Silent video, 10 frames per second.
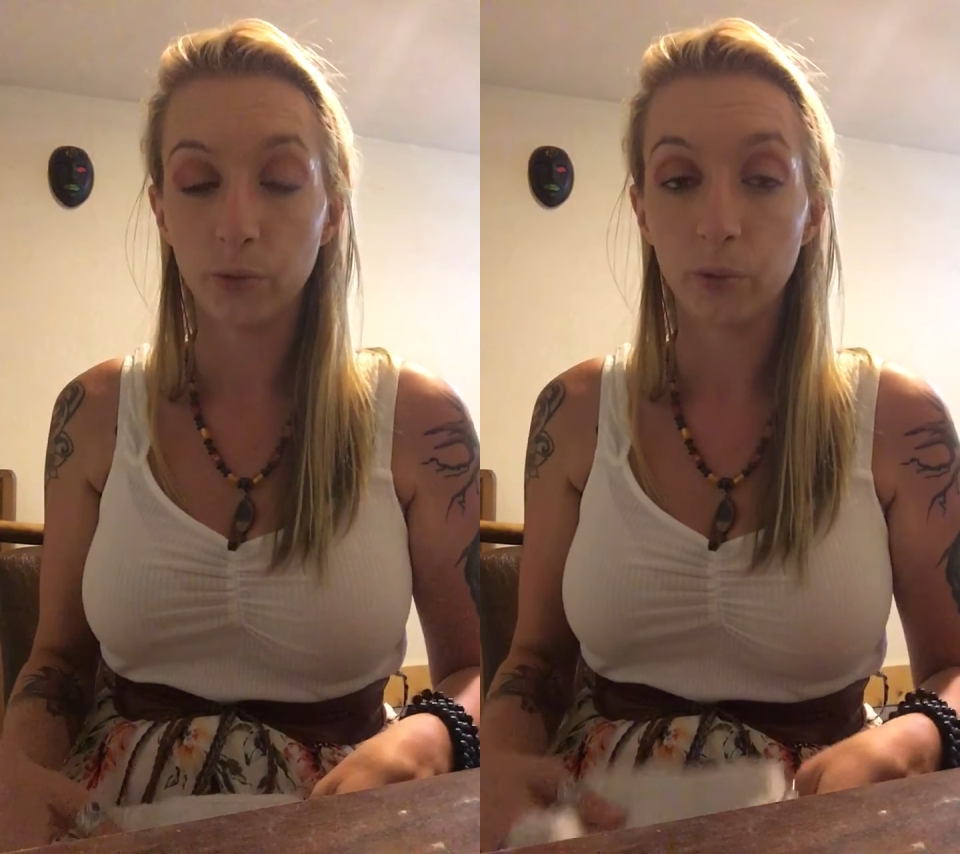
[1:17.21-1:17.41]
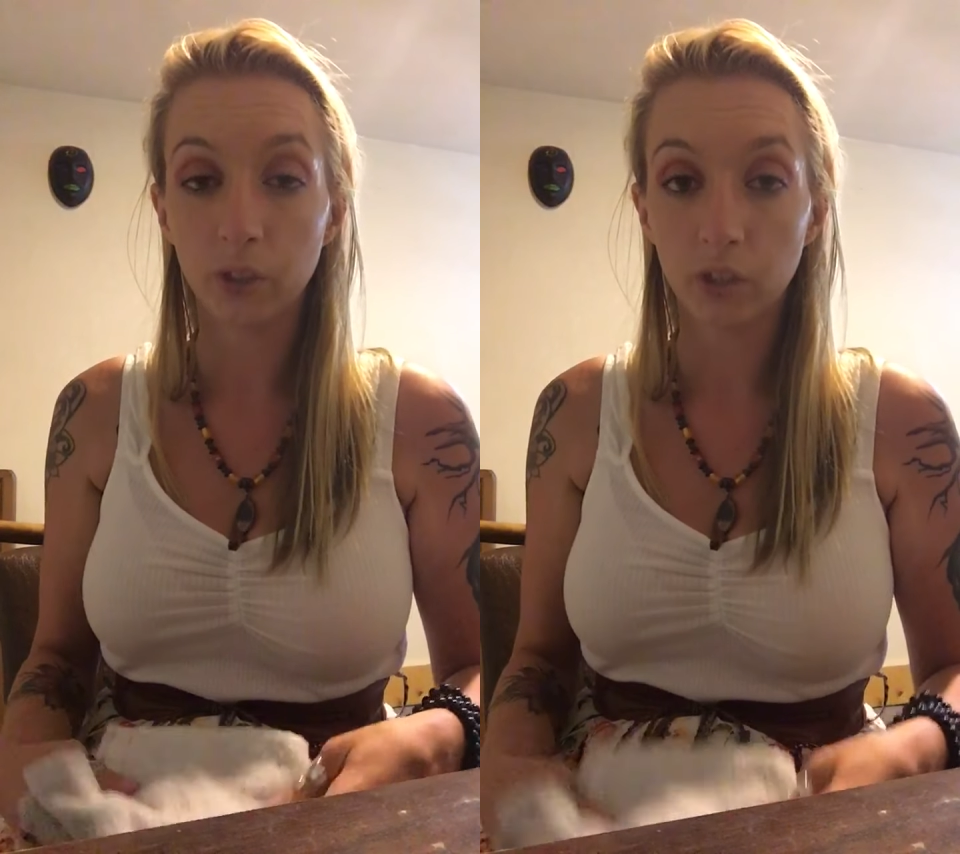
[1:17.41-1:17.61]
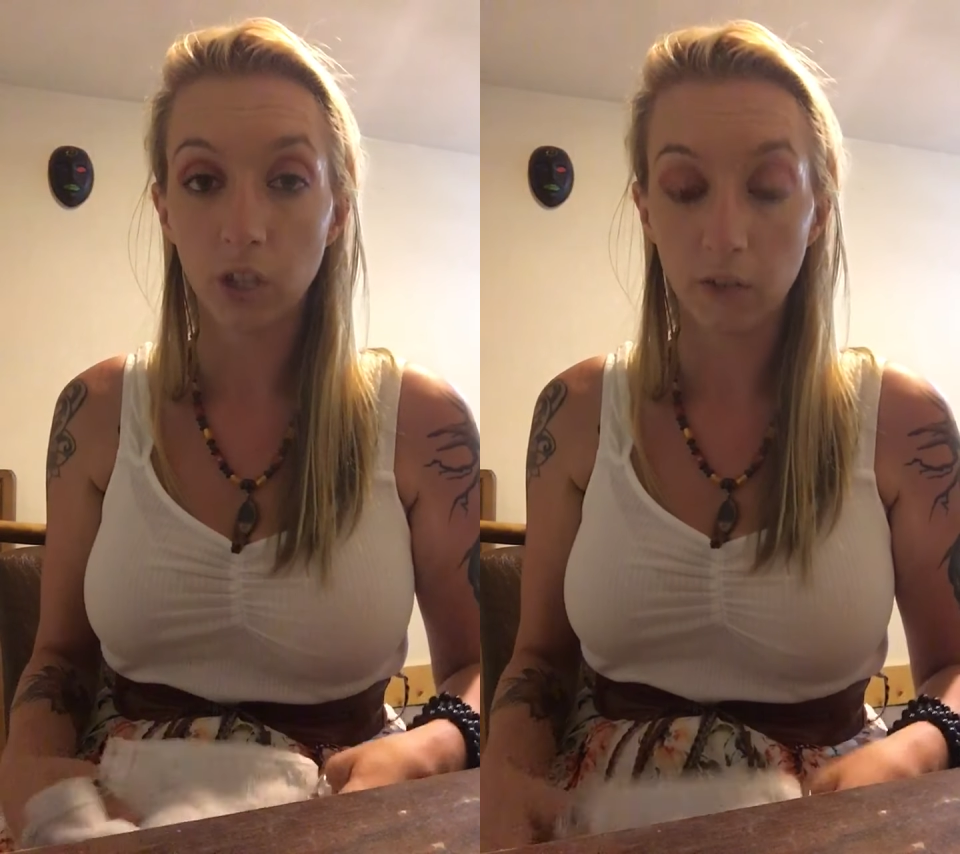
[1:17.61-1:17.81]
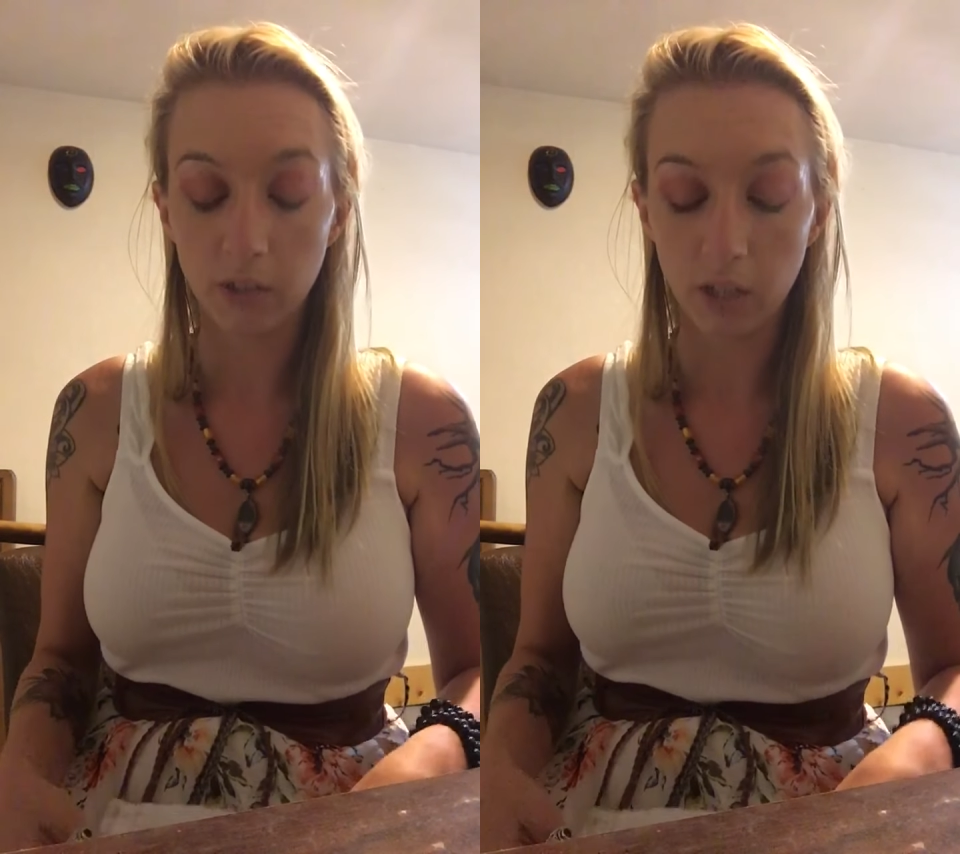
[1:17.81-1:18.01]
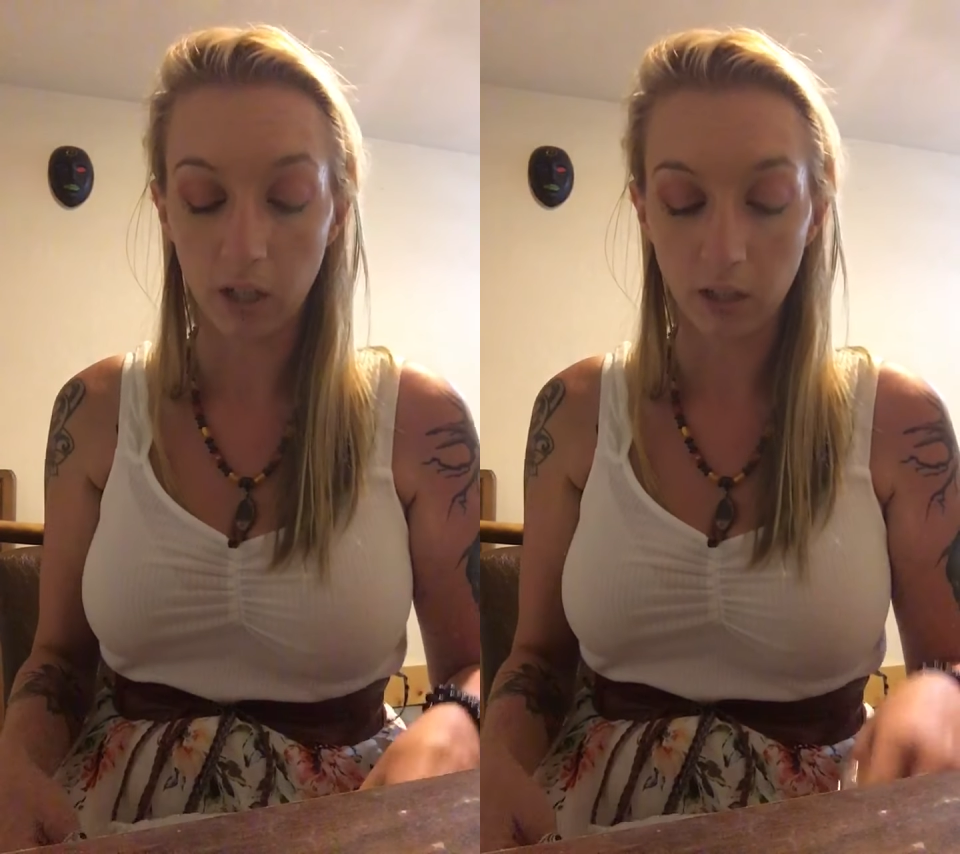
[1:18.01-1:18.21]
with your
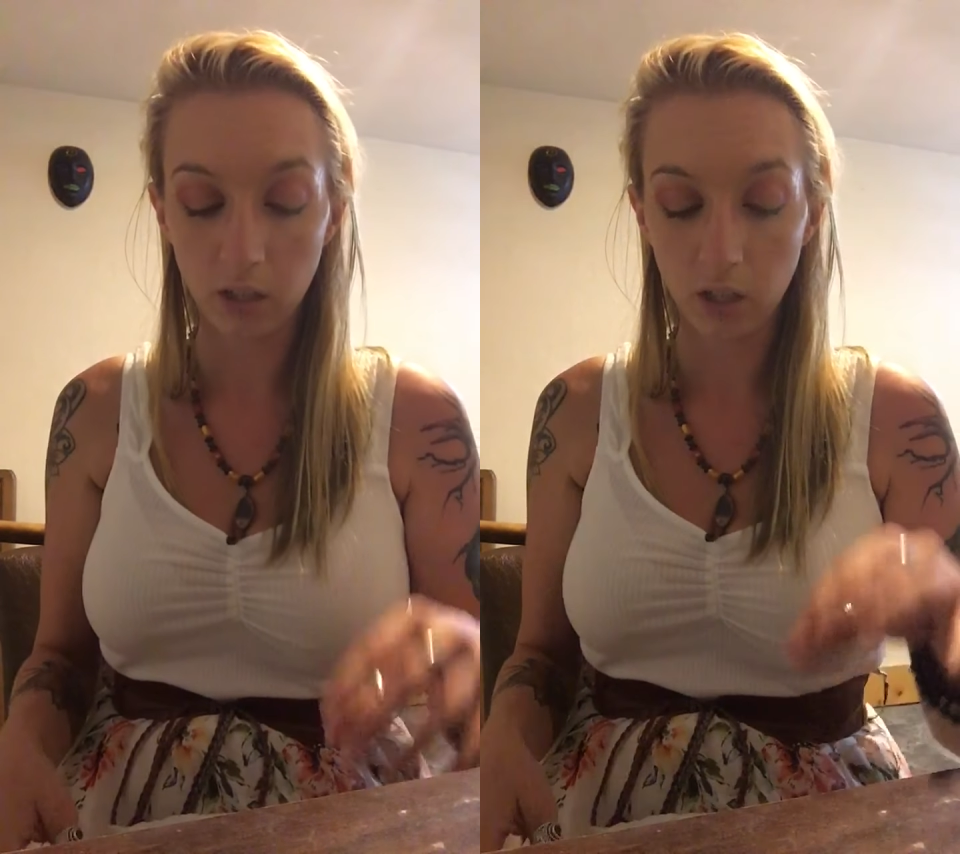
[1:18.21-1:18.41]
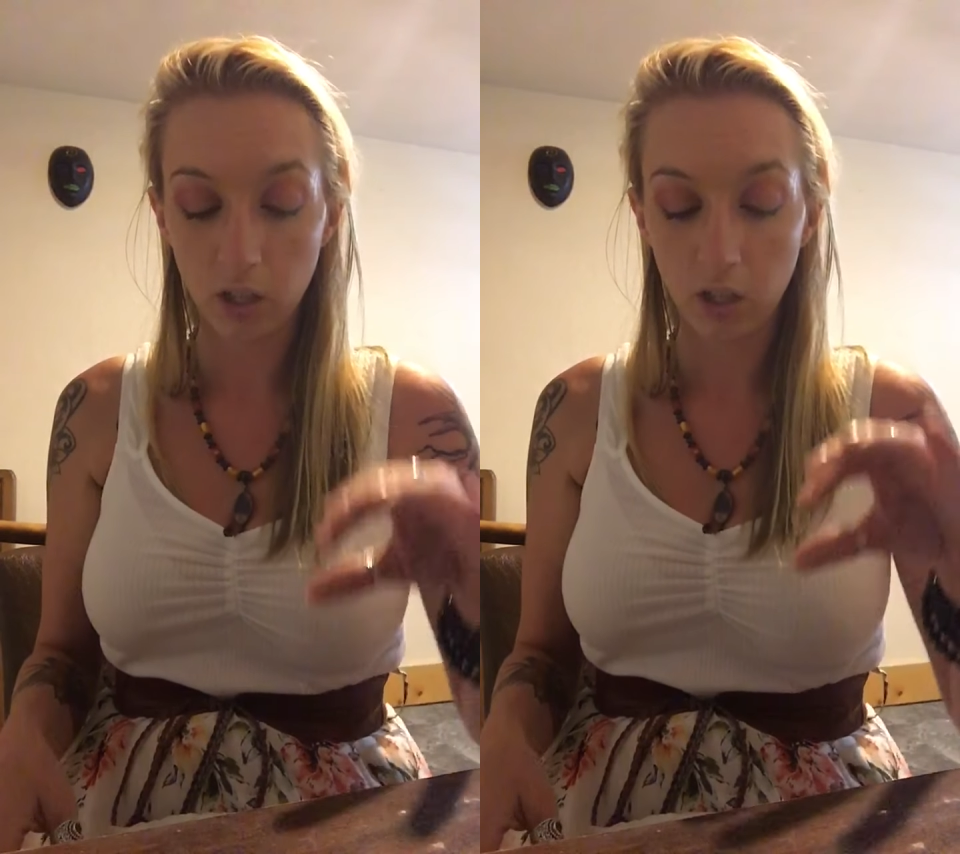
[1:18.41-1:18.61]
gloves on,